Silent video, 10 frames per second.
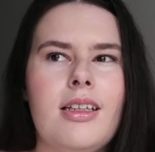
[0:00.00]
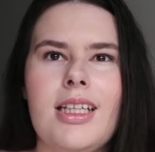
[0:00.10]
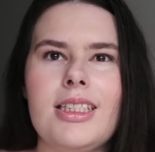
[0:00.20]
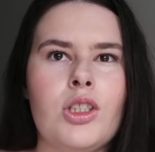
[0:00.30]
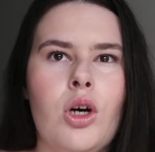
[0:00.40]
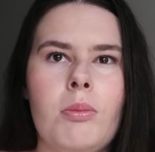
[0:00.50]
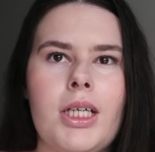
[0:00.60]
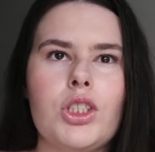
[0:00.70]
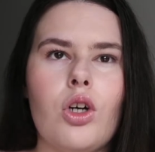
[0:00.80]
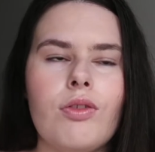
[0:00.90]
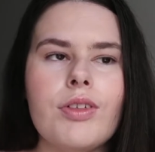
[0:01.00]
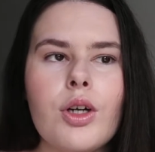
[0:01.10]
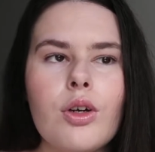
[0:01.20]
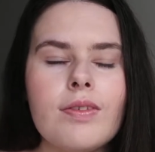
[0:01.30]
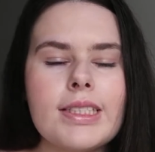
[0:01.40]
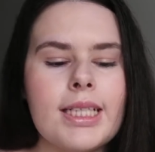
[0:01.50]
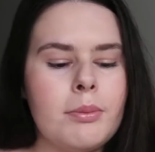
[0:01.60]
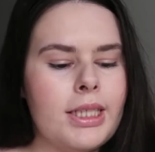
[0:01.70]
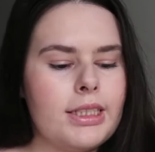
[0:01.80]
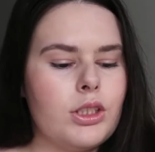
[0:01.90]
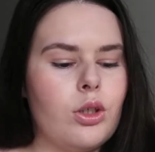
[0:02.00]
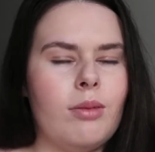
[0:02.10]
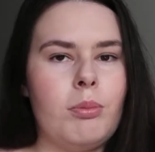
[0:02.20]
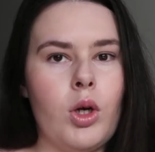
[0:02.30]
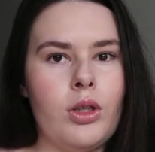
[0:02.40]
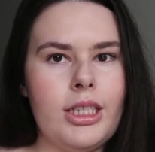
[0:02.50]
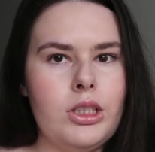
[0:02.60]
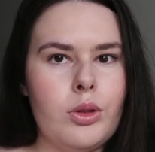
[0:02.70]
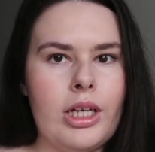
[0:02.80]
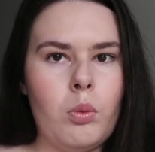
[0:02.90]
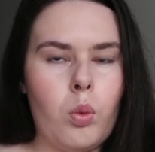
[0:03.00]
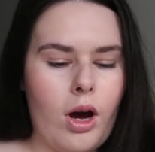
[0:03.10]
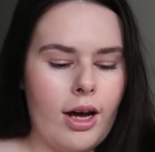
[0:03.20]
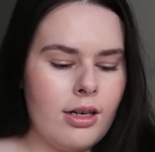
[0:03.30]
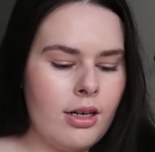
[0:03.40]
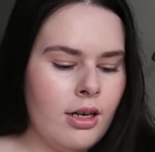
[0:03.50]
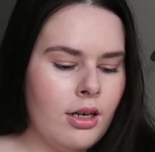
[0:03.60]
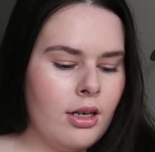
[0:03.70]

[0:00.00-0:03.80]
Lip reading: there's not much offered over summer, so I'm only doing one.